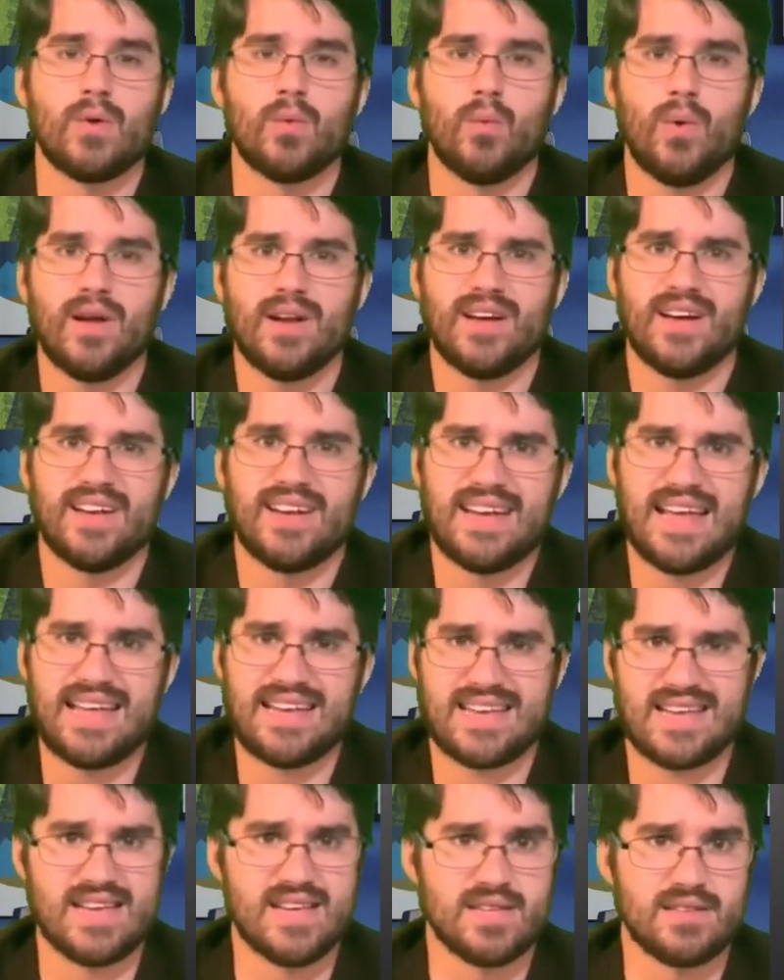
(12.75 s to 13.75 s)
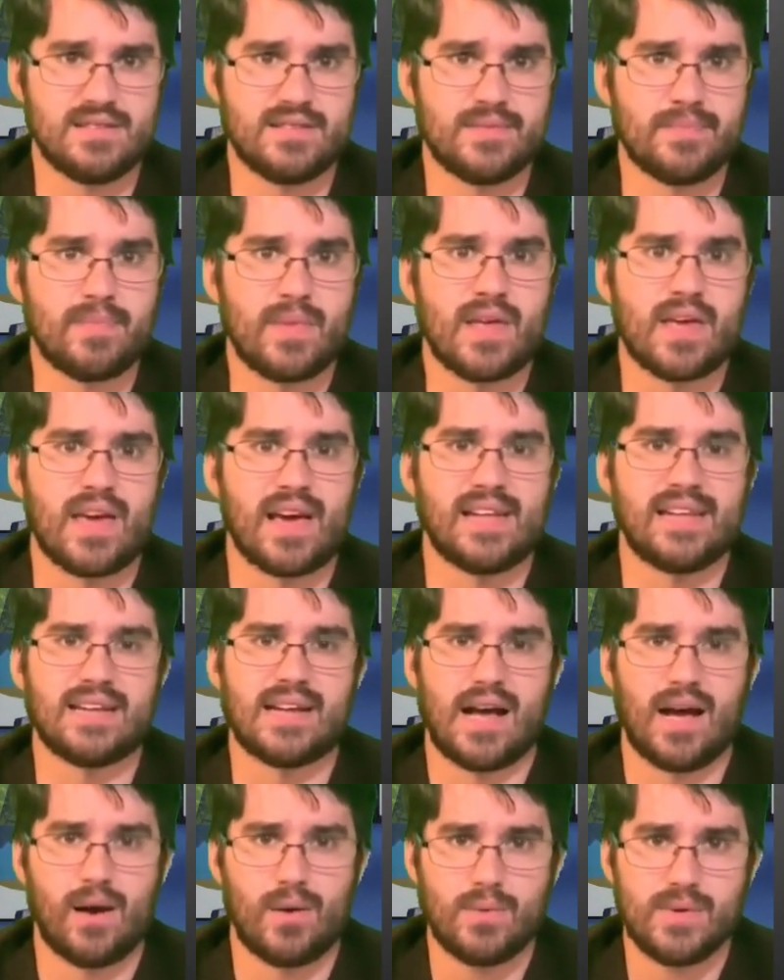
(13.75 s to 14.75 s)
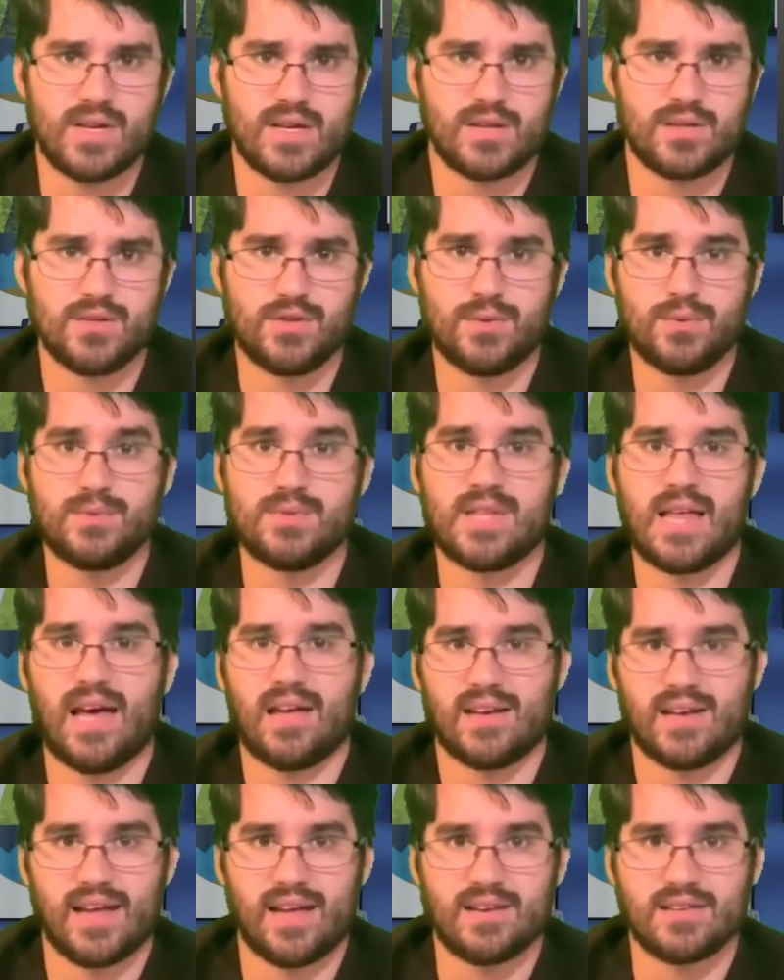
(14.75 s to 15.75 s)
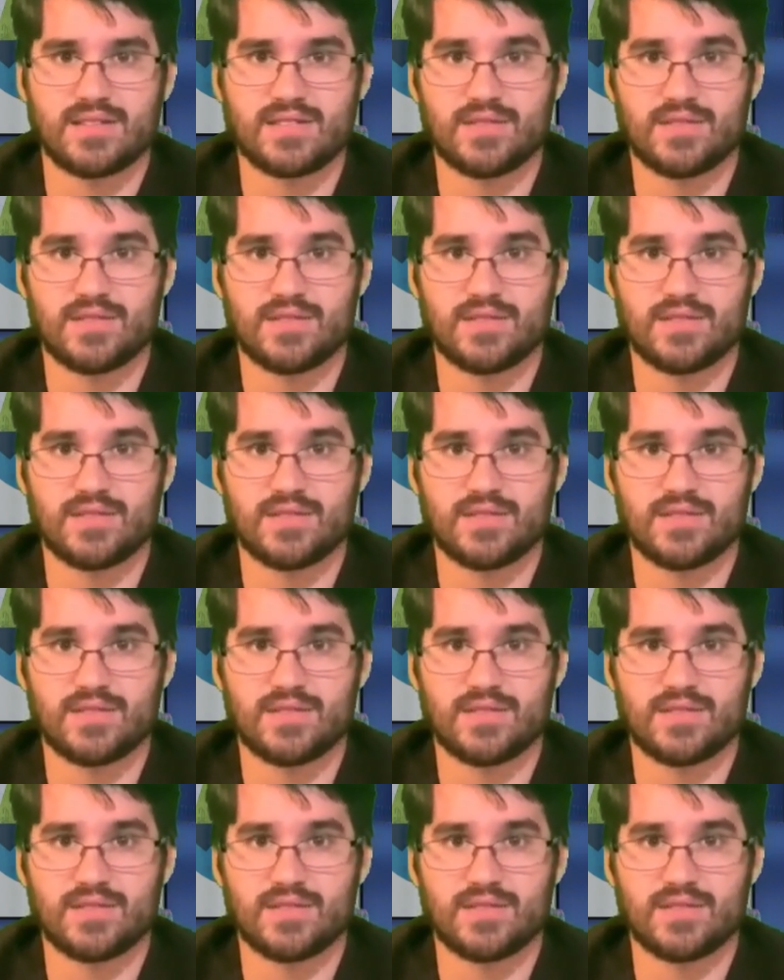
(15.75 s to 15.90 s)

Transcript: what a net is, and then how we can use that net